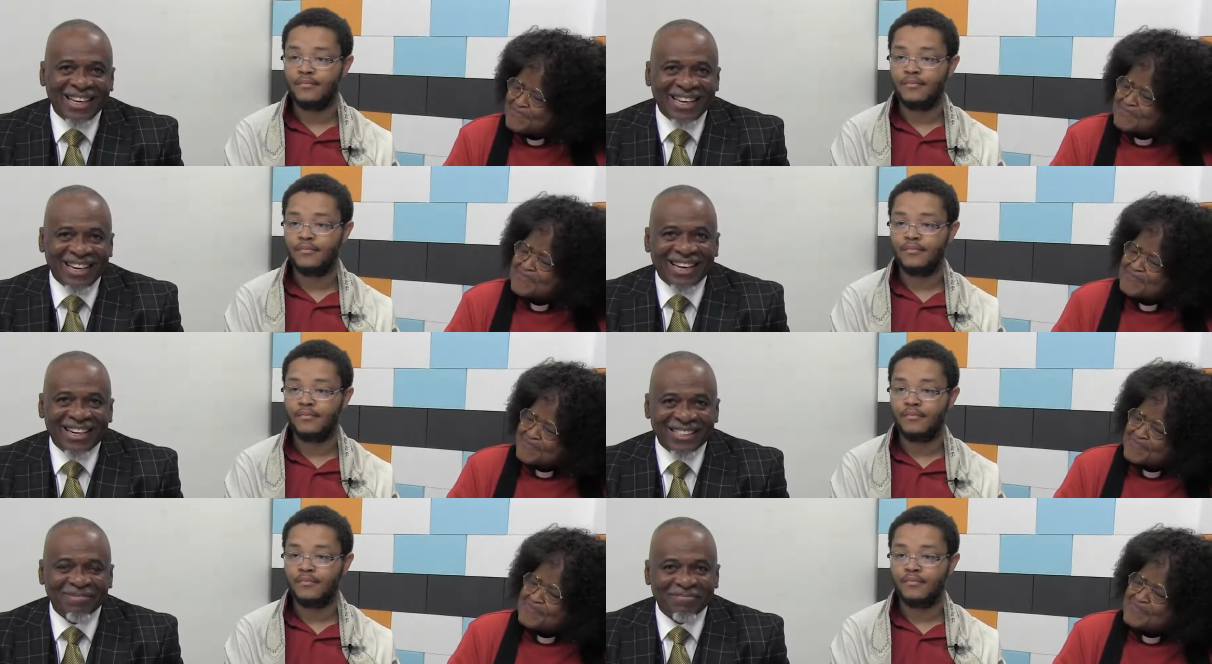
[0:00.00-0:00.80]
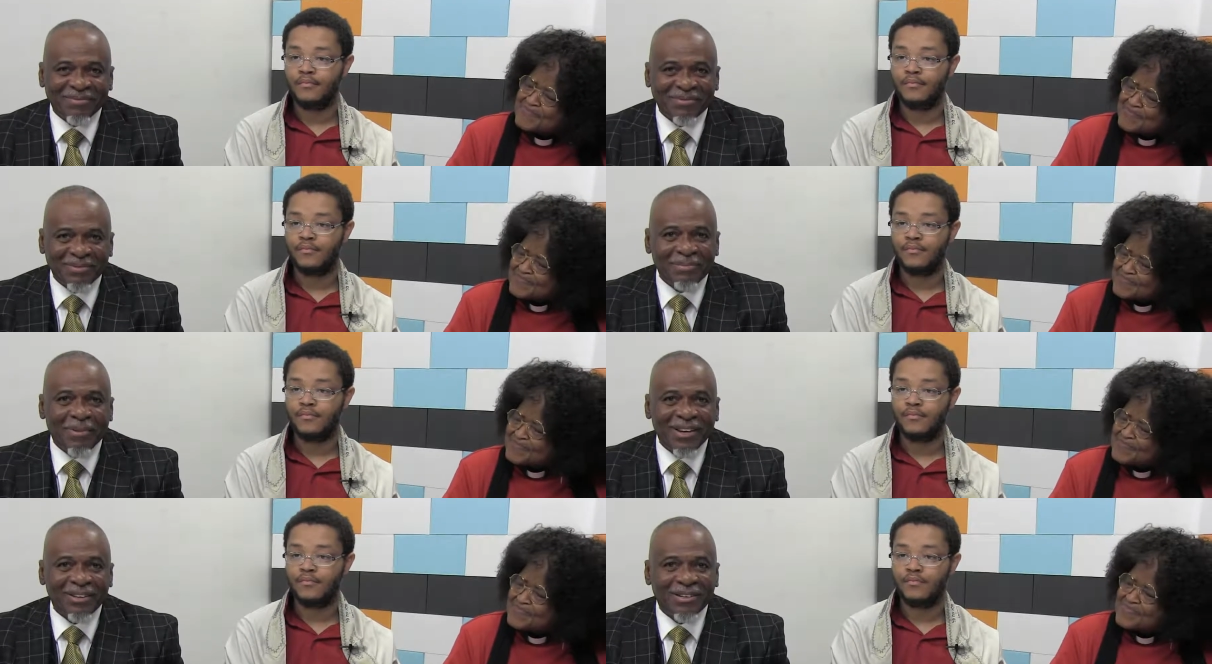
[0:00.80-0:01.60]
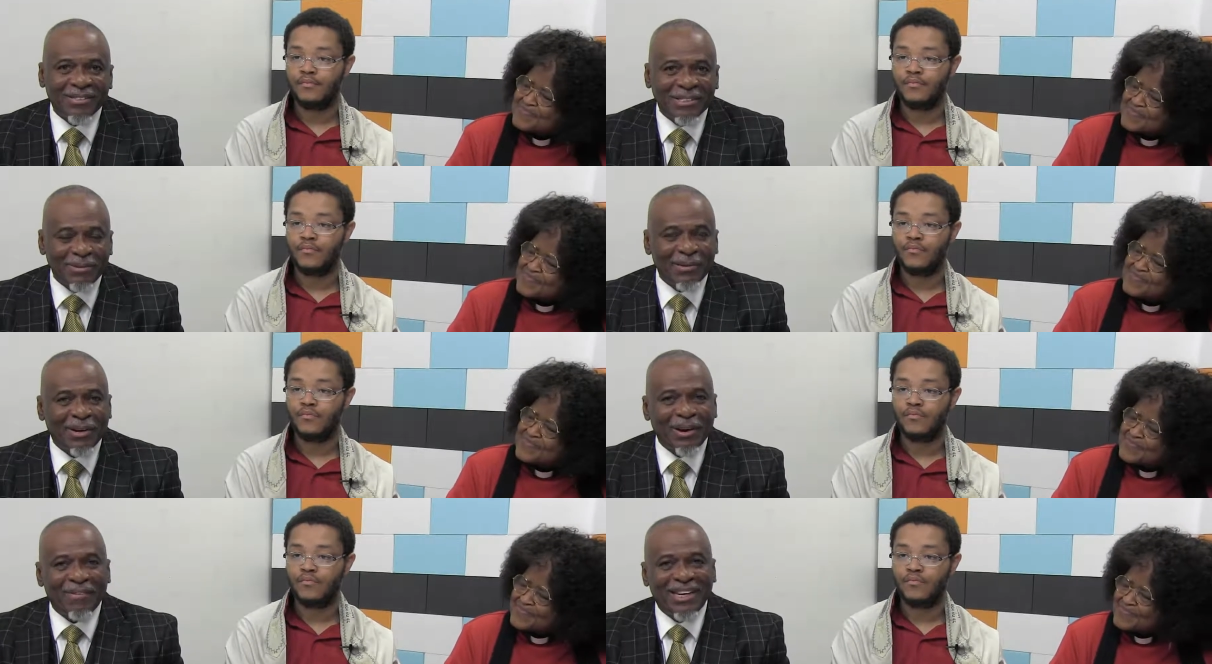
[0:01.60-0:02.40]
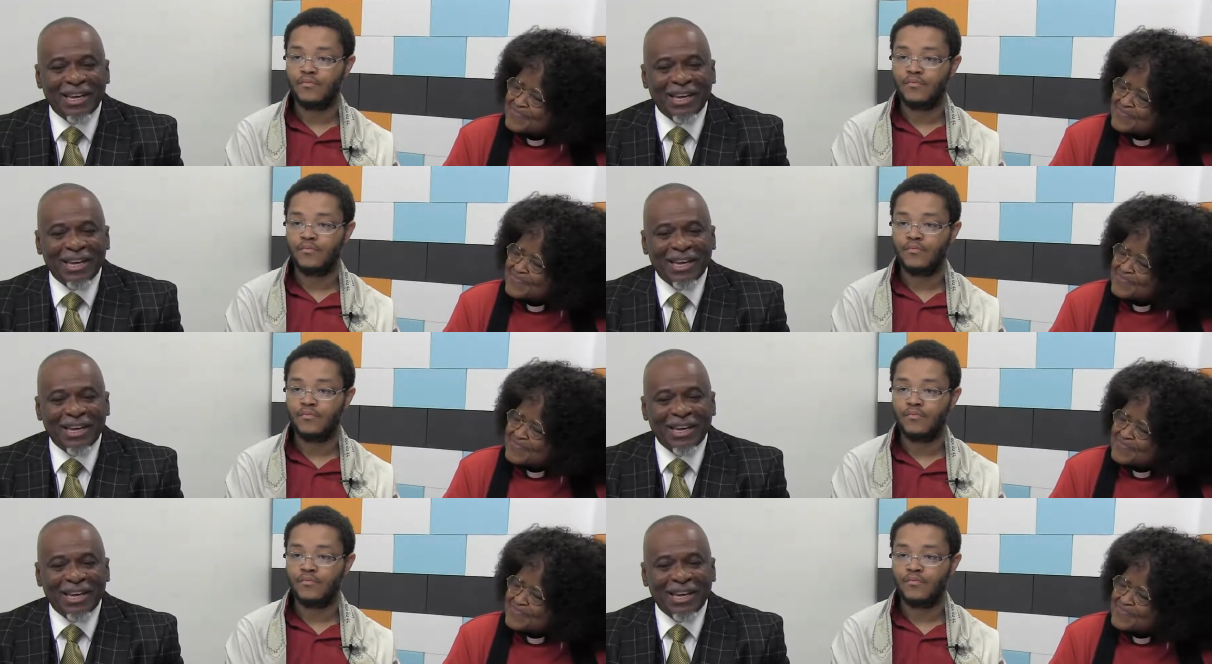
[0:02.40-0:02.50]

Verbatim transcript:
Speaker 1: And uh, we pray your speedy recovery in the